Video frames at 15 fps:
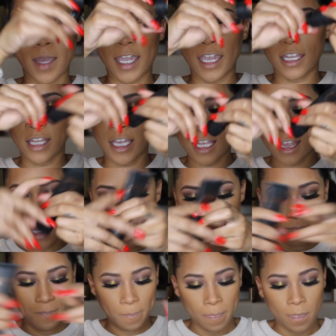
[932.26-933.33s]
my hand like
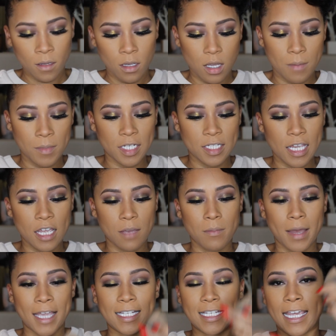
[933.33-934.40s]
that. I'm gonna take
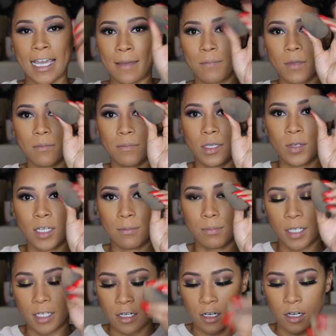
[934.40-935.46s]
my damp beauty
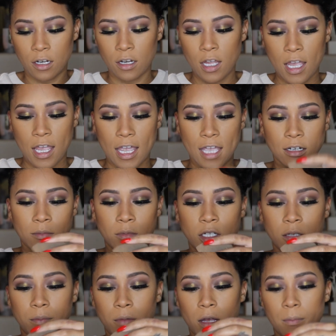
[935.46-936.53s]
blender and I'm
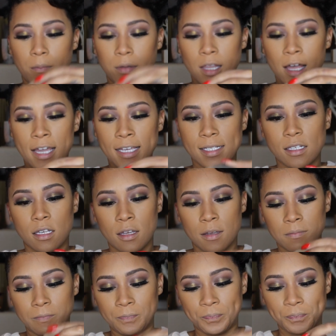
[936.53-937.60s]
gonna apply
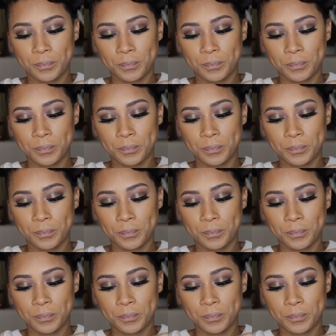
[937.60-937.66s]
some